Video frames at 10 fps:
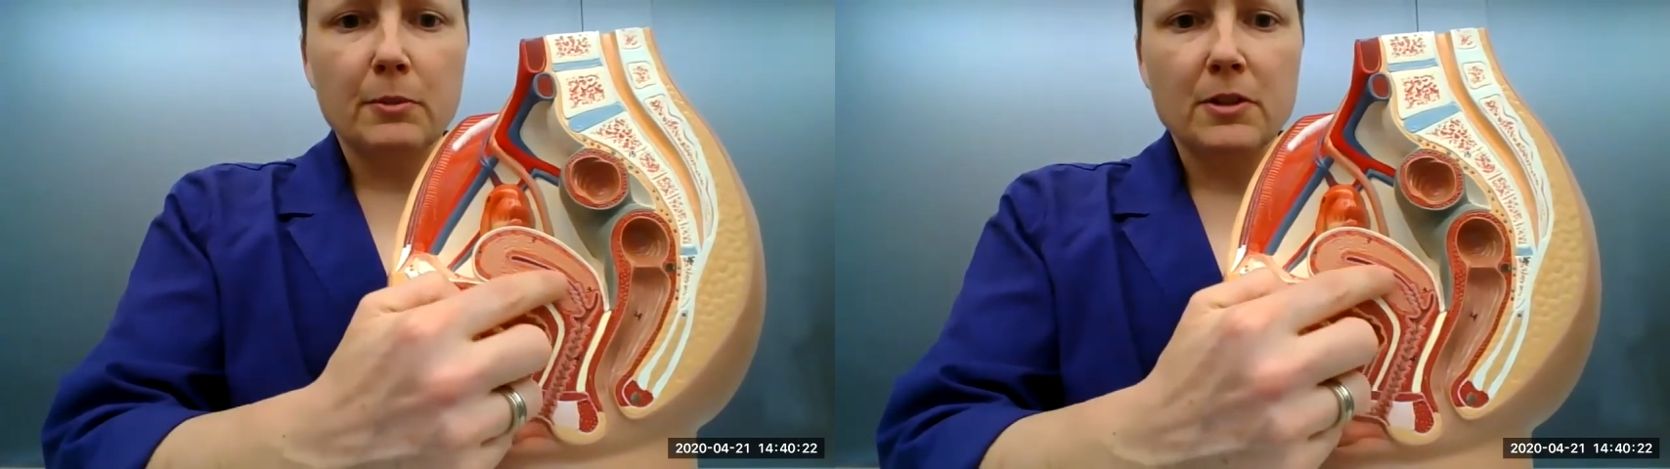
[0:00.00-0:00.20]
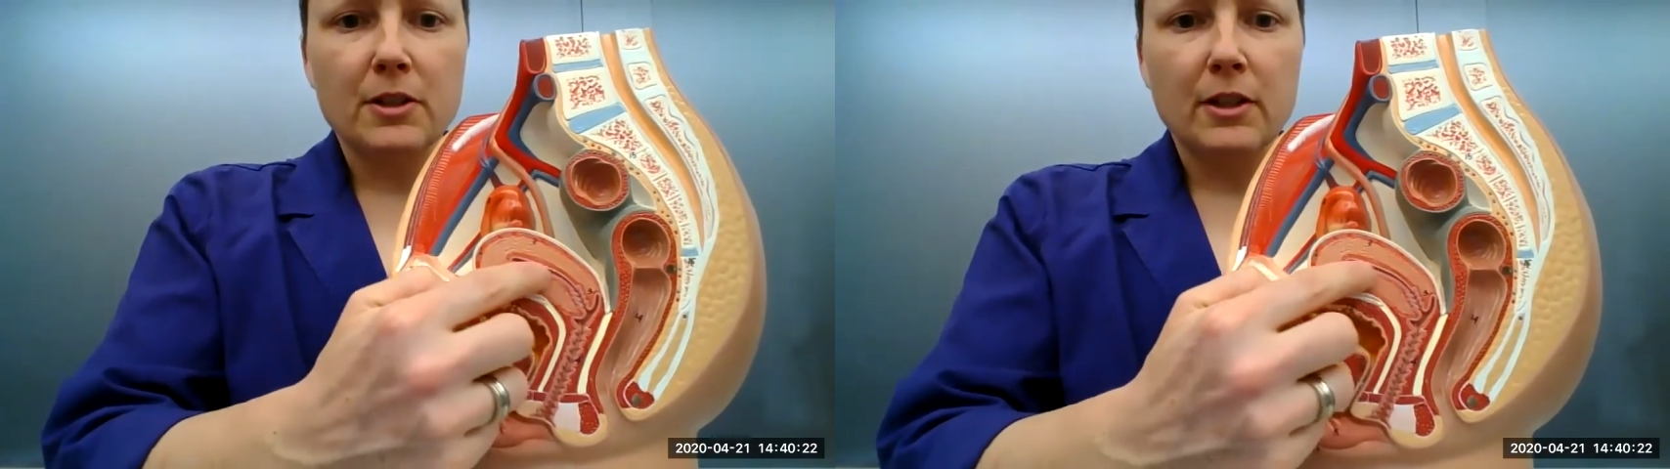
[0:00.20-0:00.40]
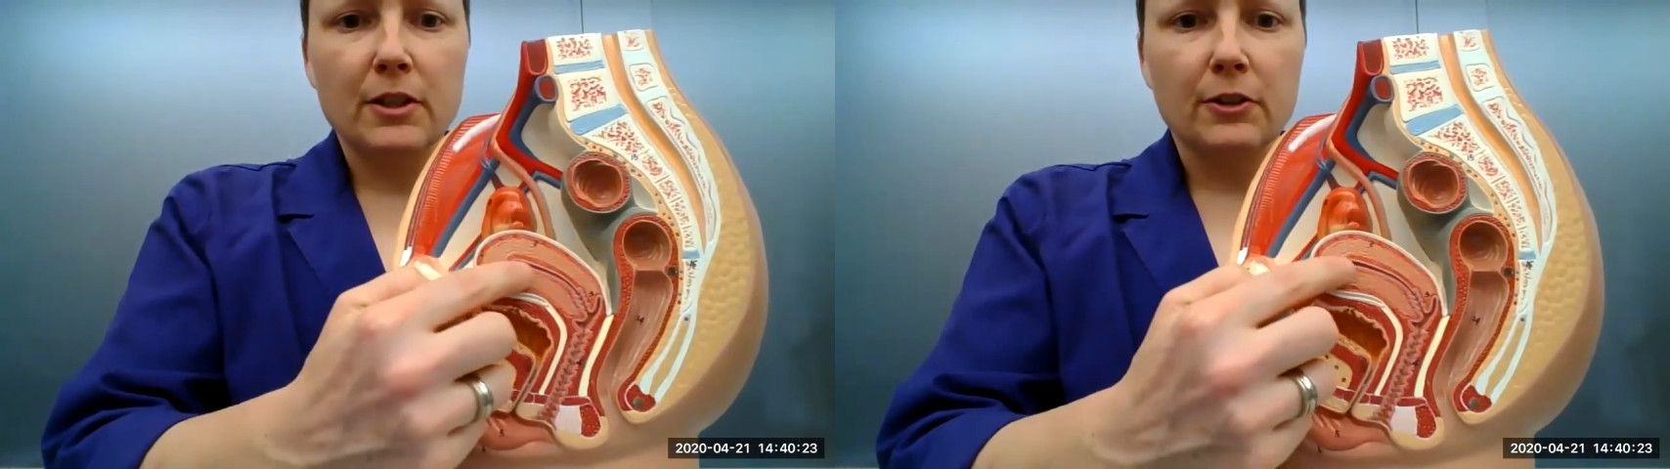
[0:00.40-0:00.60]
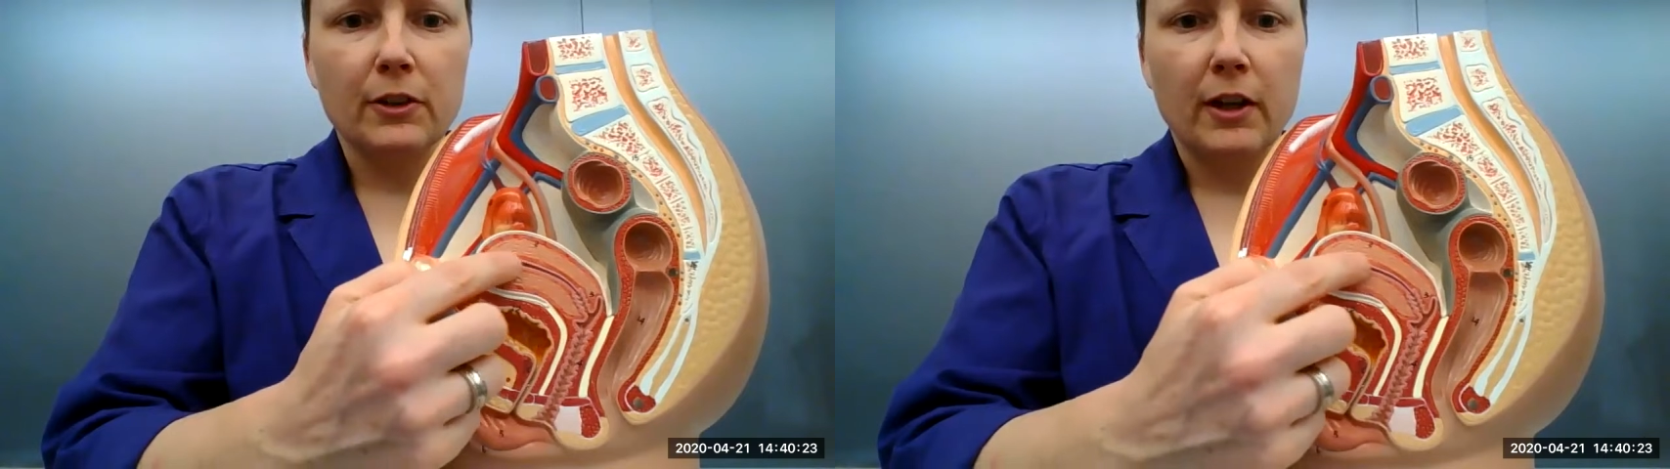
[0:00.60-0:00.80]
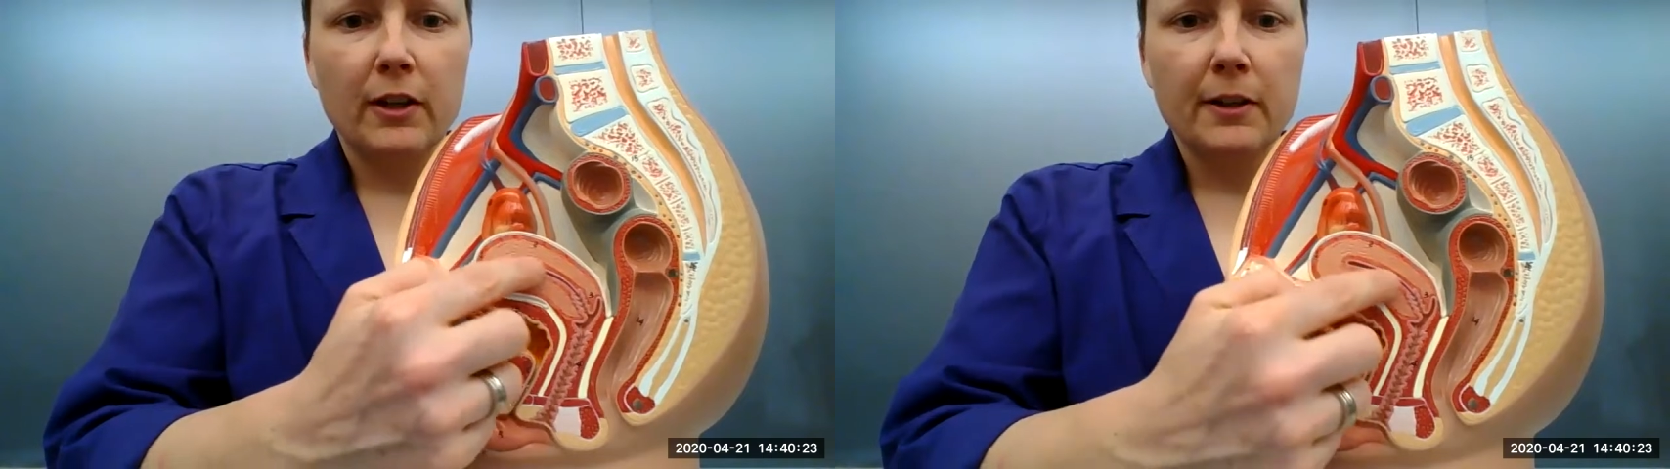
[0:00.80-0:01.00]
is the inner
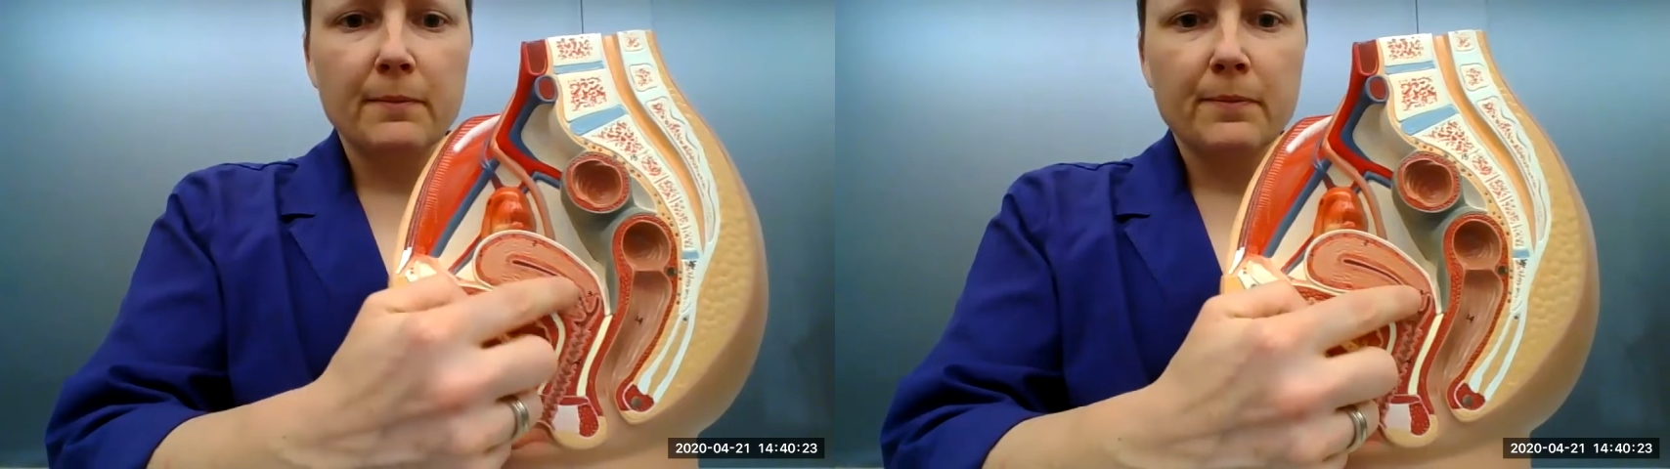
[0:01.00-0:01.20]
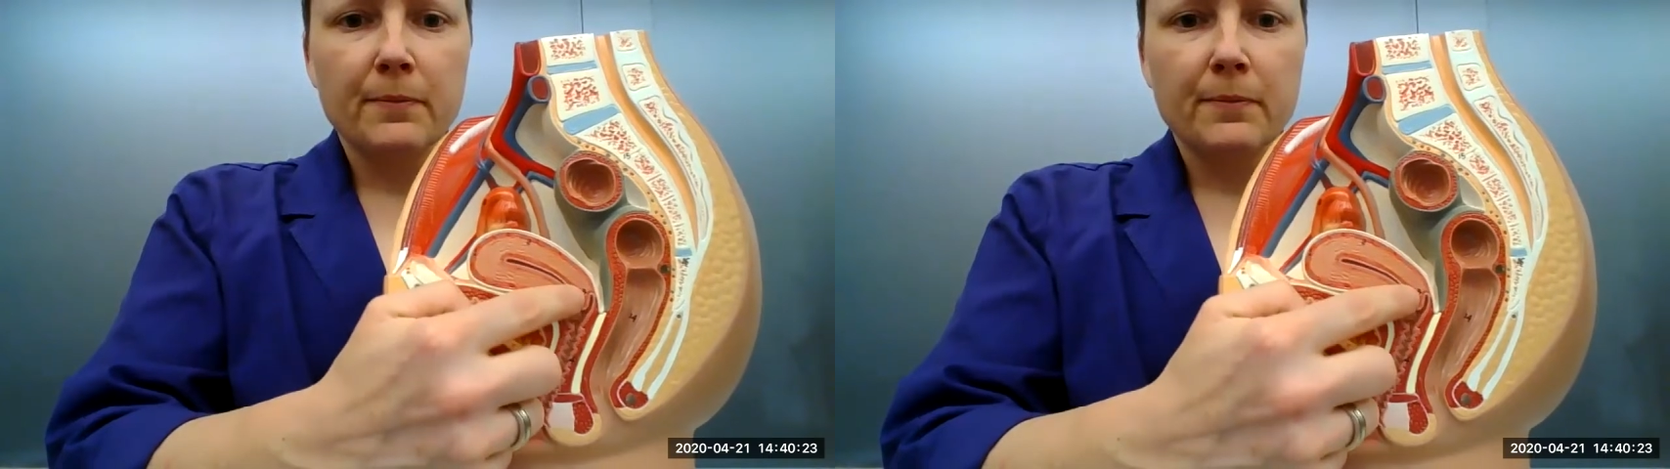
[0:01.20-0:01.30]
lining.